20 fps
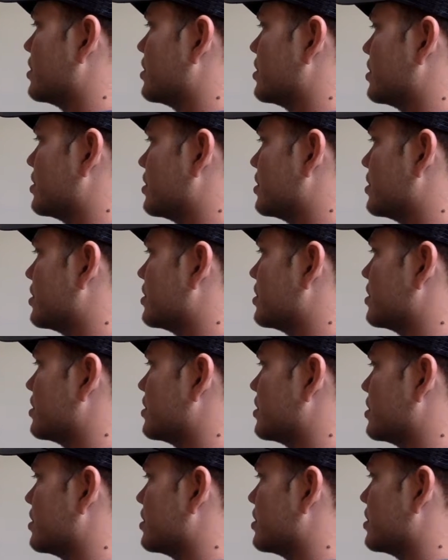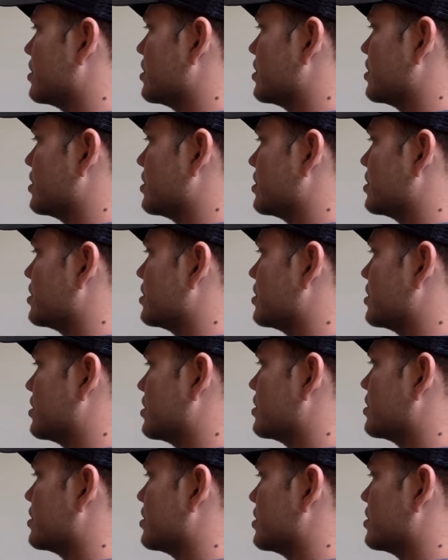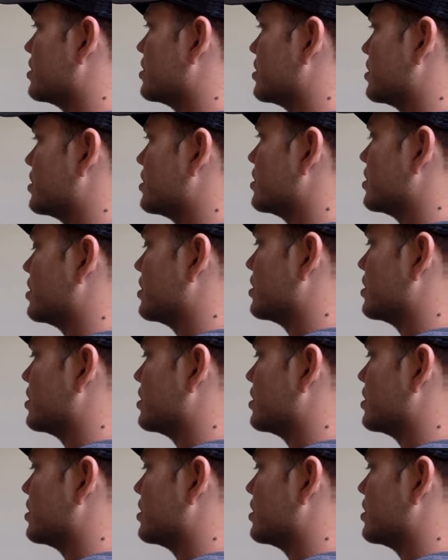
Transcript: The person shown says nothing.